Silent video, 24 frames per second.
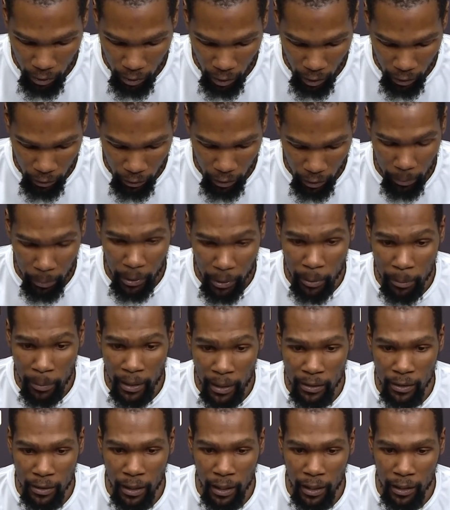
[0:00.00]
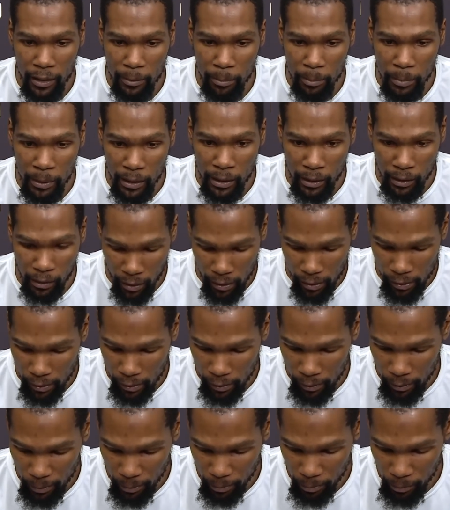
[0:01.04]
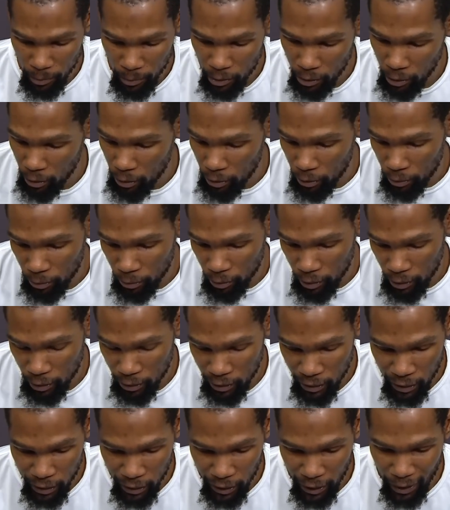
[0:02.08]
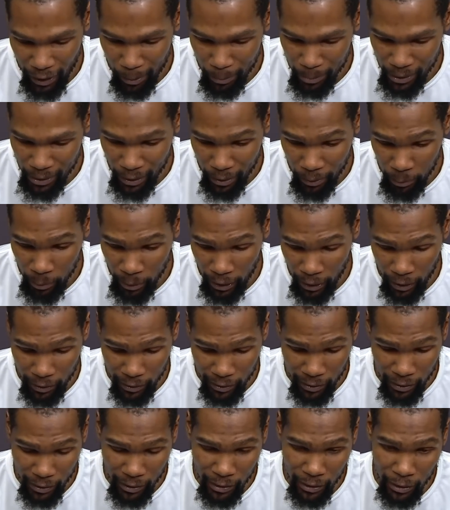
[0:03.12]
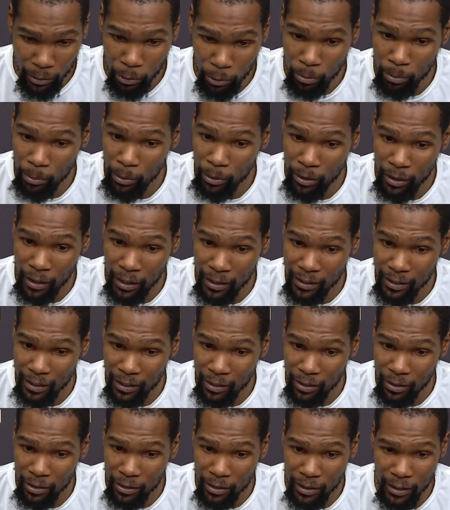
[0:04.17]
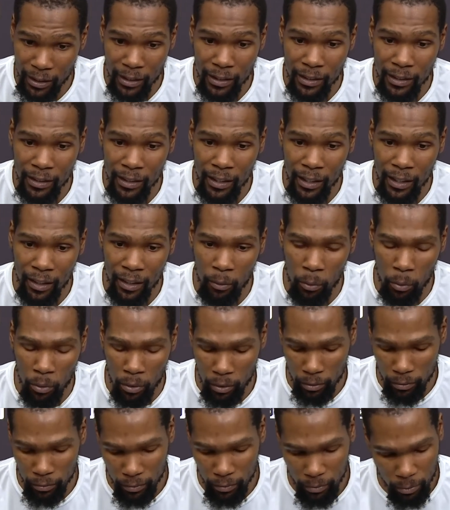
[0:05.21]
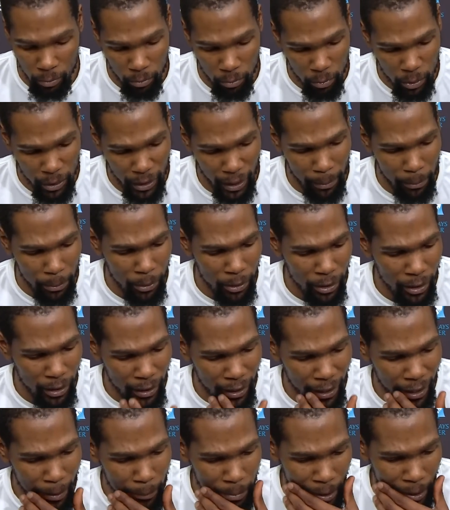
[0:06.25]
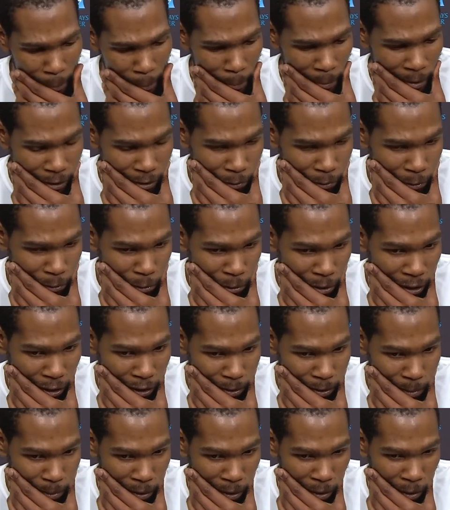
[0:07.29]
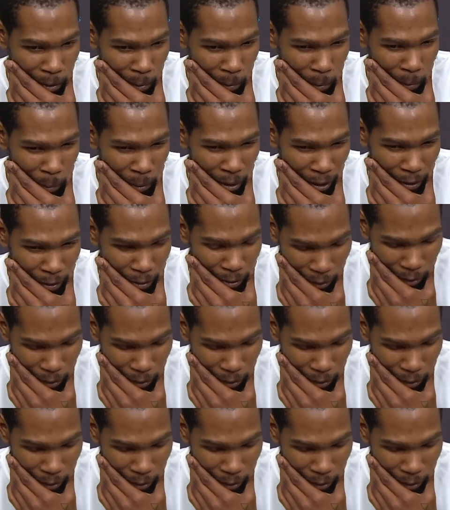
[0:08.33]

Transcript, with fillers: out there and be the best that I can be. So it's 10 games in. We got 62 more. That's a long season. Well, we got more than that. I missed a few games. Well, we had